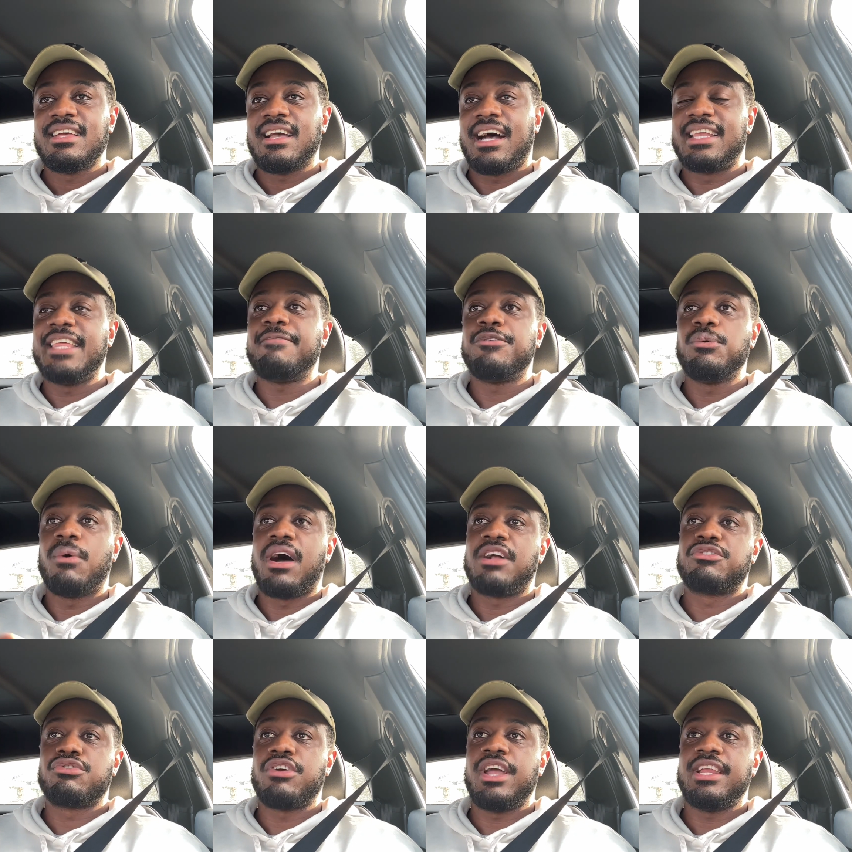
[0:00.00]
And if you are
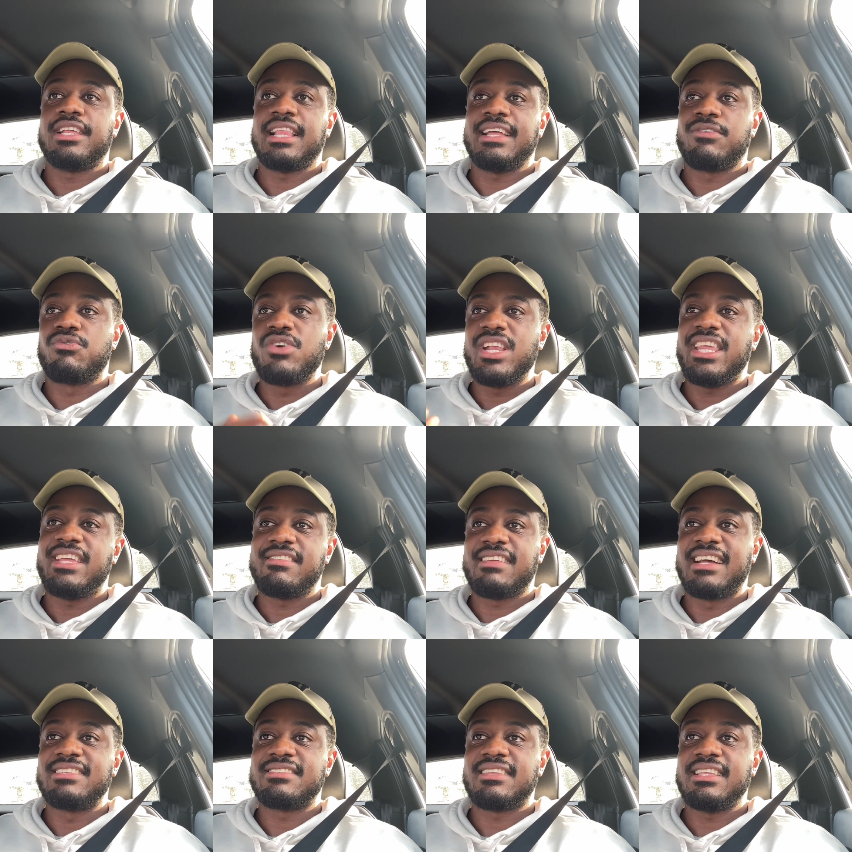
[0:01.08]
training like really
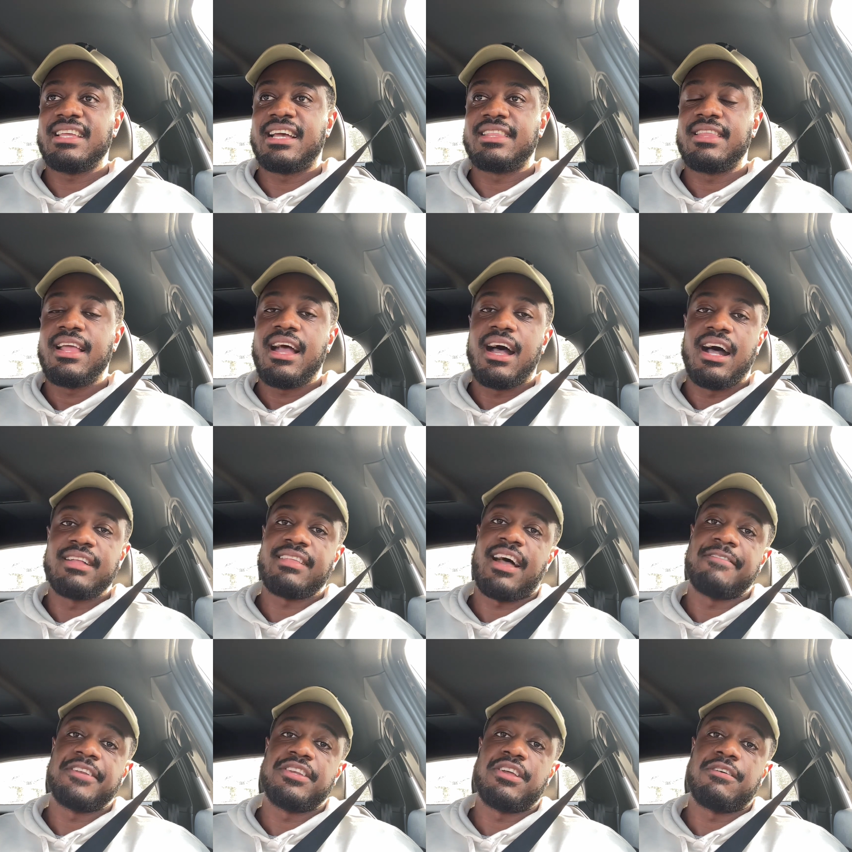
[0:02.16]
intensely and aren't
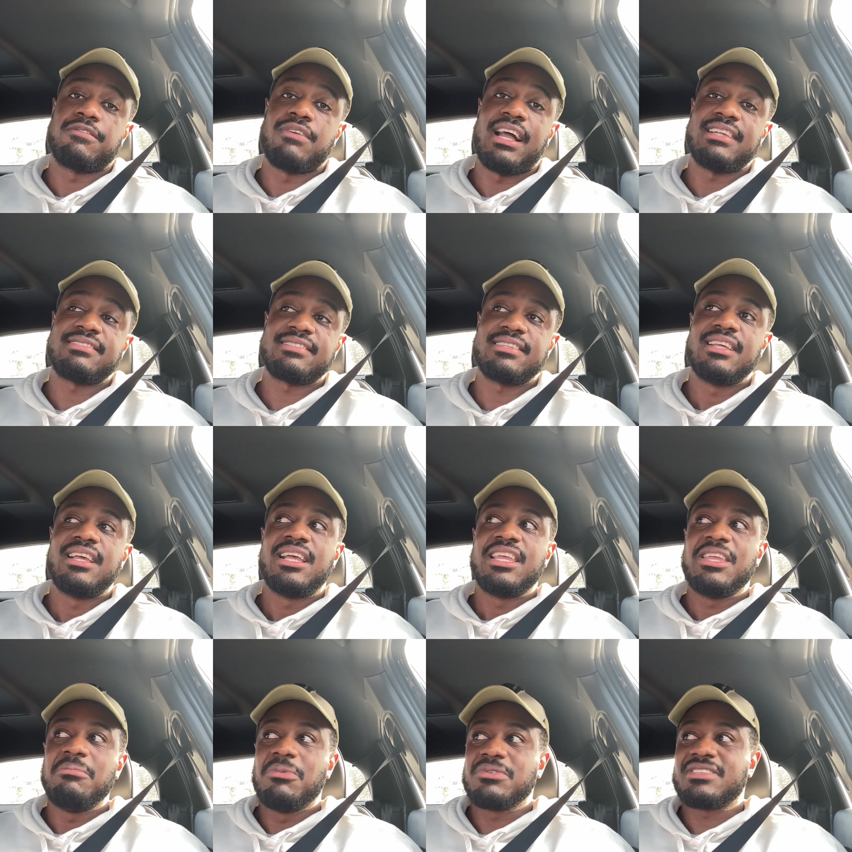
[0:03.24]
having enough rest,
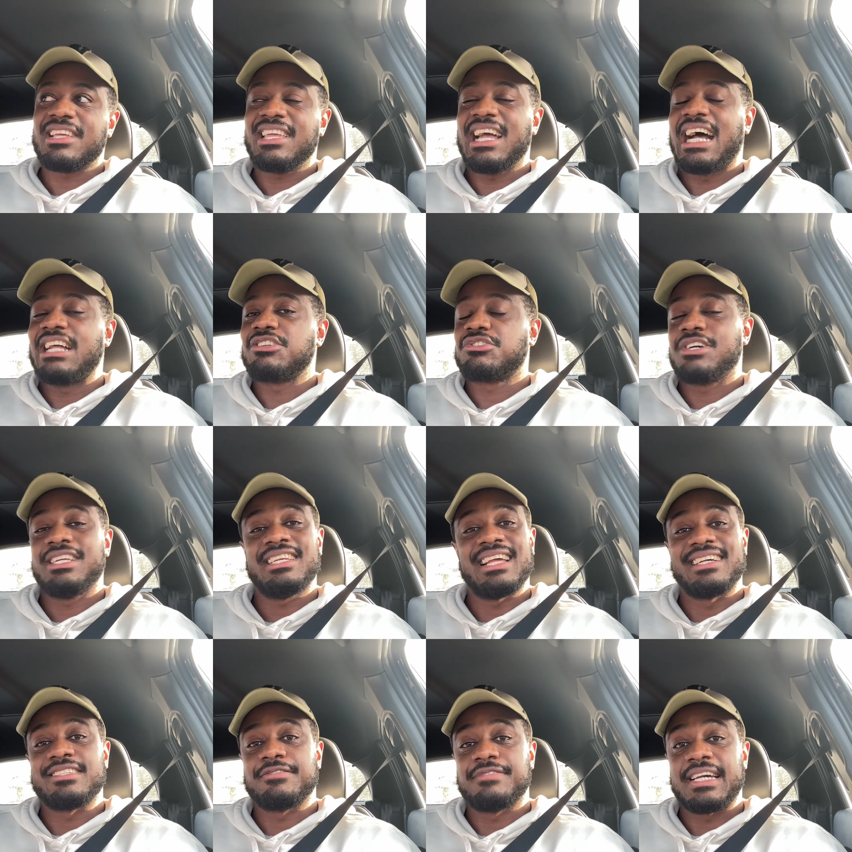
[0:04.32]
you most likely aren't training
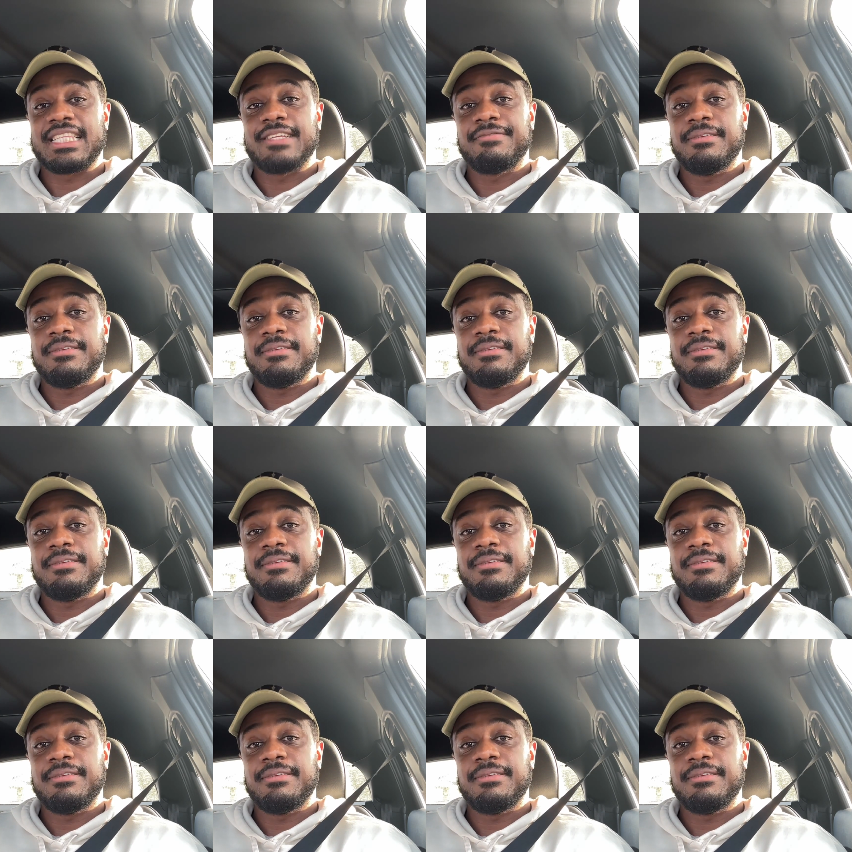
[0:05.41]
as effectively